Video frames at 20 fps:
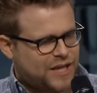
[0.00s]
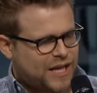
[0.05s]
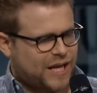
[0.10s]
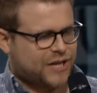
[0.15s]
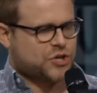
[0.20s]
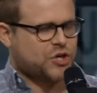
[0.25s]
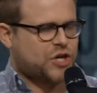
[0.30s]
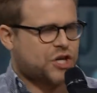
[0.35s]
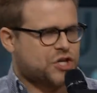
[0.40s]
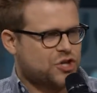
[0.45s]
like
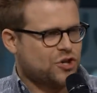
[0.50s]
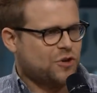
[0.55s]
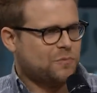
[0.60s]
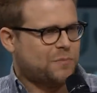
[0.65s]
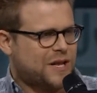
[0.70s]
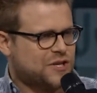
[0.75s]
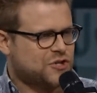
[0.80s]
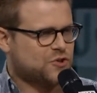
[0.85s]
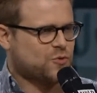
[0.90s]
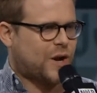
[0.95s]
traditional
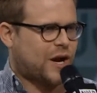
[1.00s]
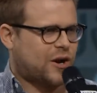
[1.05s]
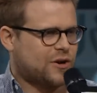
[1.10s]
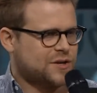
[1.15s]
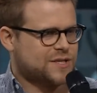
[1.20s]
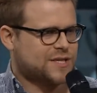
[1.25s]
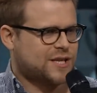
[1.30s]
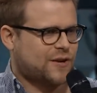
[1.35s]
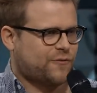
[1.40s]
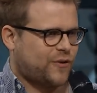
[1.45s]
menswear
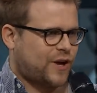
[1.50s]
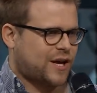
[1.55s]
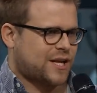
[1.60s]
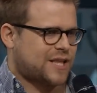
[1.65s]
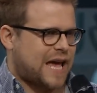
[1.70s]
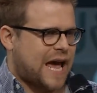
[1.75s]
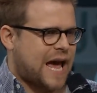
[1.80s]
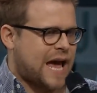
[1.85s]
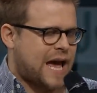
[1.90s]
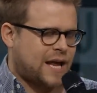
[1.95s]
and stuff like
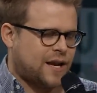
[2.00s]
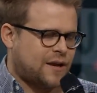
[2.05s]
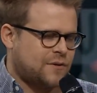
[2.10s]
that,